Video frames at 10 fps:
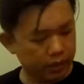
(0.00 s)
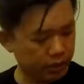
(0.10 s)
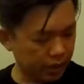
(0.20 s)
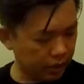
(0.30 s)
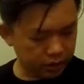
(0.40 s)

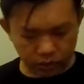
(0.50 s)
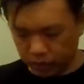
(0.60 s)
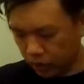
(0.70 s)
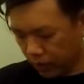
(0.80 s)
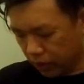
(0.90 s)
Okay, so
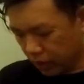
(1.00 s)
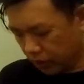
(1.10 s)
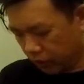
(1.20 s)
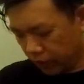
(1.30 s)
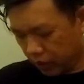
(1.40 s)
this one I will keep
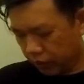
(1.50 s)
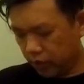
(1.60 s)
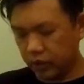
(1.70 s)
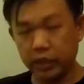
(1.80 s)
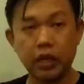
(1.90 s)
over here
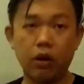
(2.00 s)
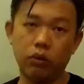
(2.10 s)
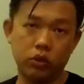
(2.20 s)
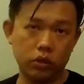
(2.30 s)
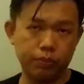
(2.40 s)
first. Later
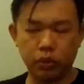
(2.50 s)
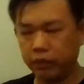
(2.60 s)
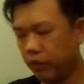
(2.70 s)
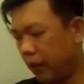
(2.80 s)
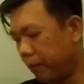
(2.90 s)
I'll just put the
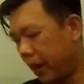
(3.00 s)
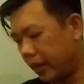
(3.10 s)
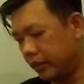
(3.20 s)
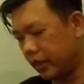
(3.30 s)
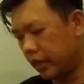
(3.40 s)
wheelbag back
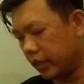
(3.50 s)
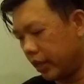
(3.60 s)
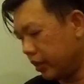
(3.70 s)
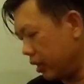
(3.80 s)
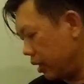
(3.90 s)
inside
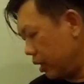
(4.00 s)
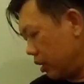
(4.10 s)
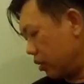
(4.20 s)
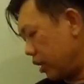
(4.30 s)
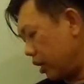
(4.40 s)
again.
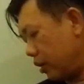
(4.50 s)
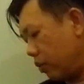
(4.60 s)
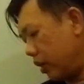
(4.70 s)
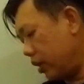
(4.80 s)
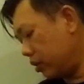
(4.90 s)
Okay,
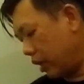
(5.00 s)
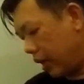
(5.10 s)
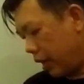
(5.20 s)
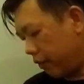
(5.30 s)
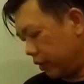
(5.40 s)
what else I
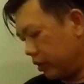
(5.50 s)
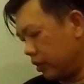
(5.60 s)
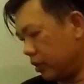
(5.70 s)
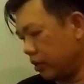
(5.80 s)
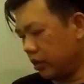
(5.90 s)
have
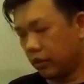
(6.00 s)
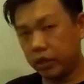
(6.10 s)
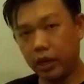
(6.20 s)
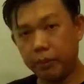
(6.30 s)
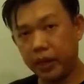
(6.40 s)

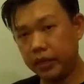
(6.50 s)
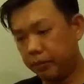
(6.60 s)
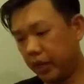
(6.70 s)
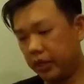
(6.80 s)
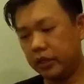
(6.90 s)
in my
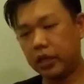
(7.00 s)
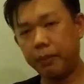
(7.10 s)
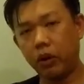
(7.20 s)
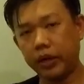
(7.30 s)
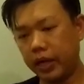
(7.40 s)
side
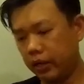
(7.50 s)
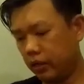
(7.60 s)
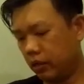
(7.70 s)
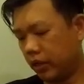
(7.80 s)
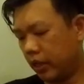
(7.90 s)
pocket.
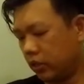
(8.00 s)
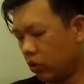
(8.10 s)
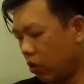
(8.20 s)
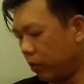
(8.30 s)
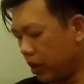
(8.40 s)
Okay, so
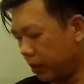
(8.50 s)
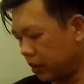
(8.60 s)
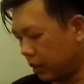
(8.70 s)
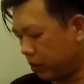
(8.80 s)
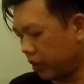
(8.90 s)
I'll open up my
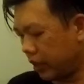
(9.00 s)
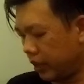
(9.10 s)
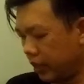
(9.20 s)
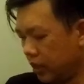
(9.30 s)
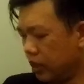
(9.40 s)
side pocket.
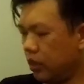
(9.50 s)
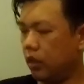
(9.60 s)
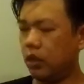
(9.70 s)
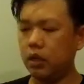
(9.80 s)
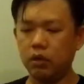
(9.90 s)

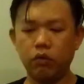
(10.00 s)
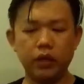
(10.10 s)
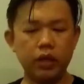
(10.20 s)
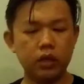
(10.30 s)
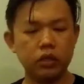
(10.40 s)
Over
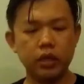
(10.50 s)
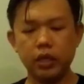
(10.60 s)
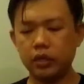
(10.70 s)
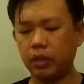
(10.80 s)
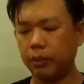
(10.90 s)
here actually
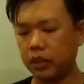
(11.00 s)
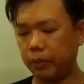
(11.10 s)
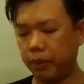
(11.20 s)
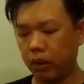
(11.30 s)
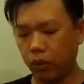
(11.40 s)
is a
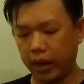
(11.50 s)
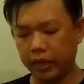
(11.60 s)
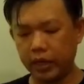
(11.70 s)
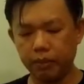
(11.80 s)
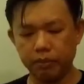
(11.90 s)
plastic bag where I
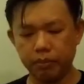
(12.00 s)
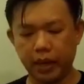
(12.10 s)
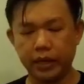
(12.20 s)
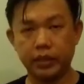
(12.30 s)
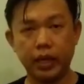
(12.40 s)
keep
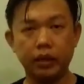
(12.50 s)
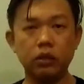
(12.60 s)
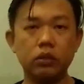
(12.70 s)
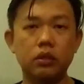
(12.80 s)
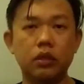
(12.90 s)
my sandals.